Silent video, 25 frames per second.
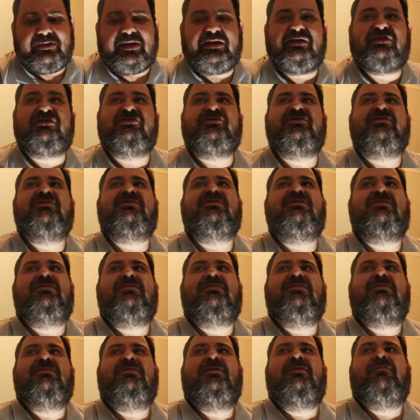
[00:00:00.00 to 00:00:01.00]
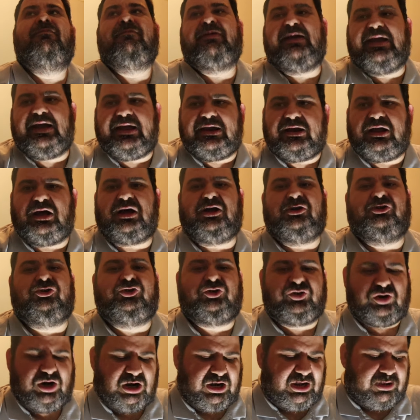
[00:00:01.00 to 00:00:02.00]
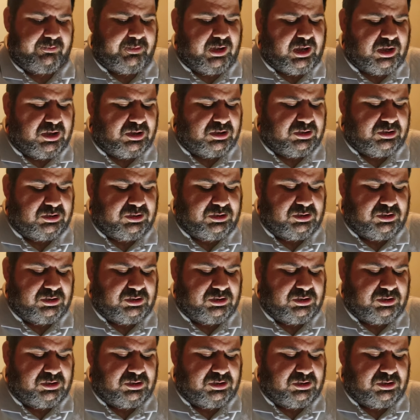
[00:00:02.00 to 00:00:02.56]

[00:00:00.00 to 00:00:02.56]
it's just been a drama,